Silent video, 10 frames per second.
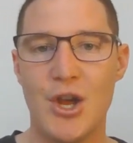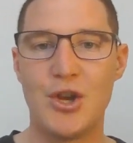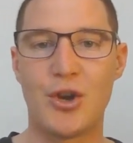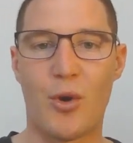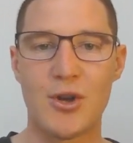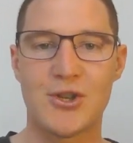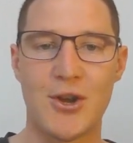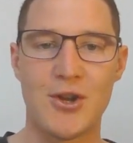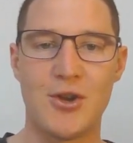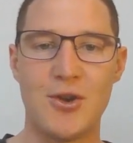You could
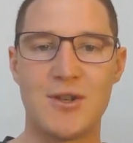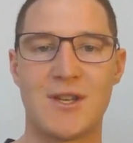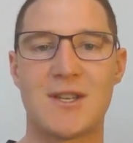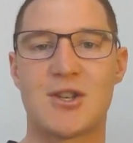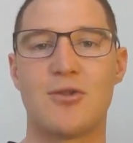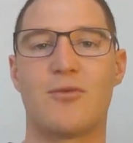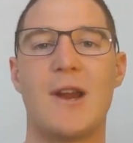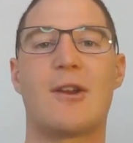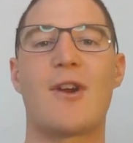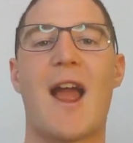also use this to
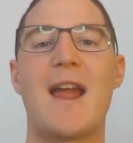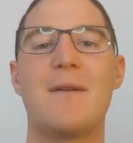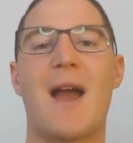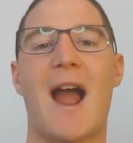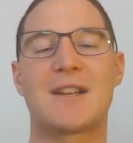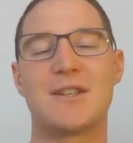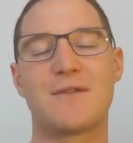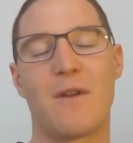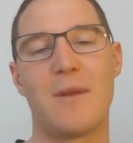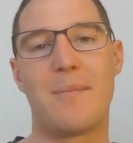recreate
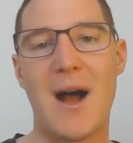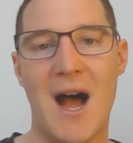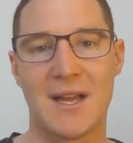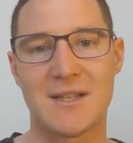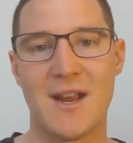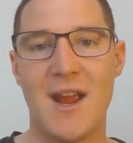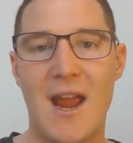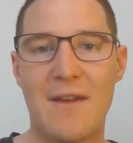actors from the past.